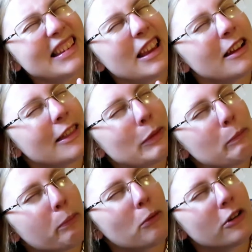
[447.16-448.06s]
Death
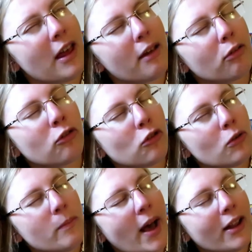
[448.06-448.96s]
protests
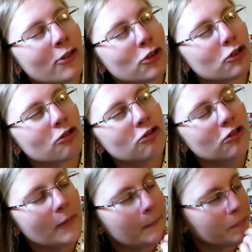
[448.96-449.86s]
too much.
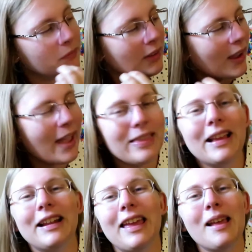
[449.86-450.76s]
And
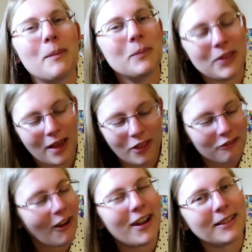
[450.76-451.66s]
then him
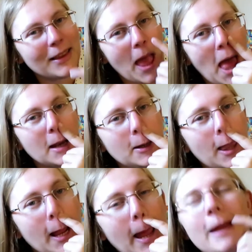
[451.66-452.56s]
yelling right at the end,
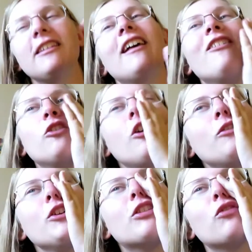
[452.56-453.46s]
like, tell
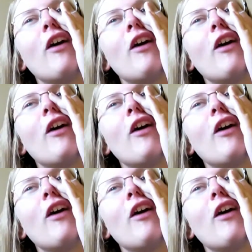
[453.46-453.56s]
Grover it's